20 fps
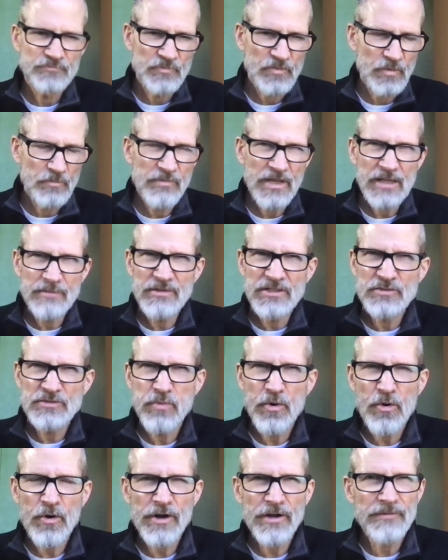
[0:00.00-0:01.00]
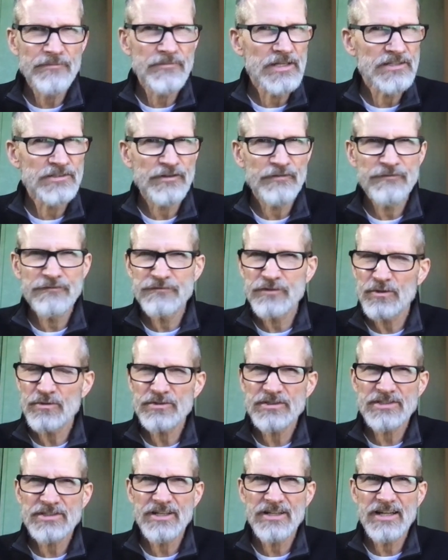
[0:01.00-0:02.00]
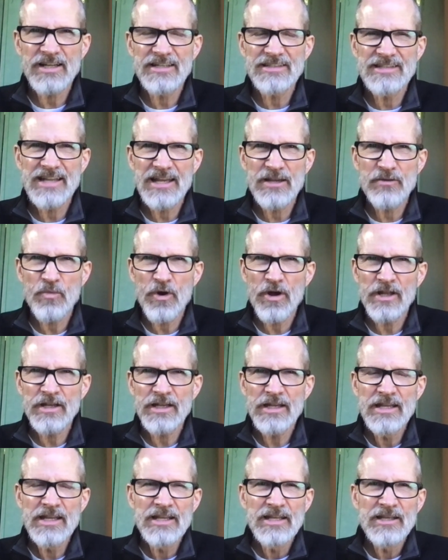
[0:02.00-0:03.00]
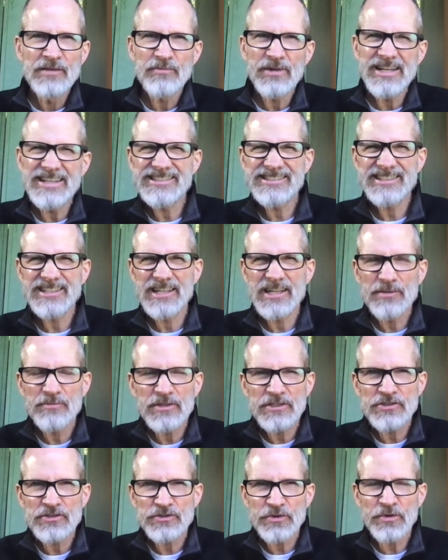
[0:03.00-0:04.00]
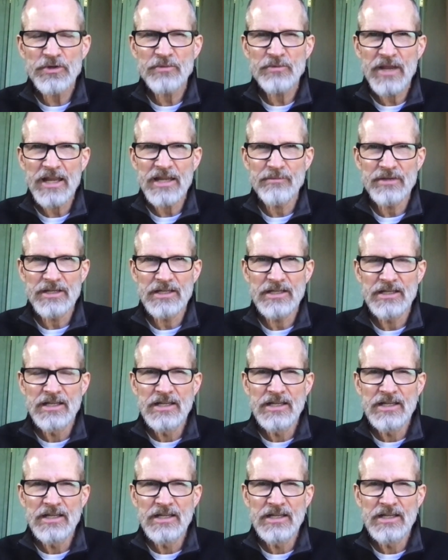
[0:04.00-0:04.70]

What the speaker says: A baby's born, he's a full son on day one, but he's an immature baby.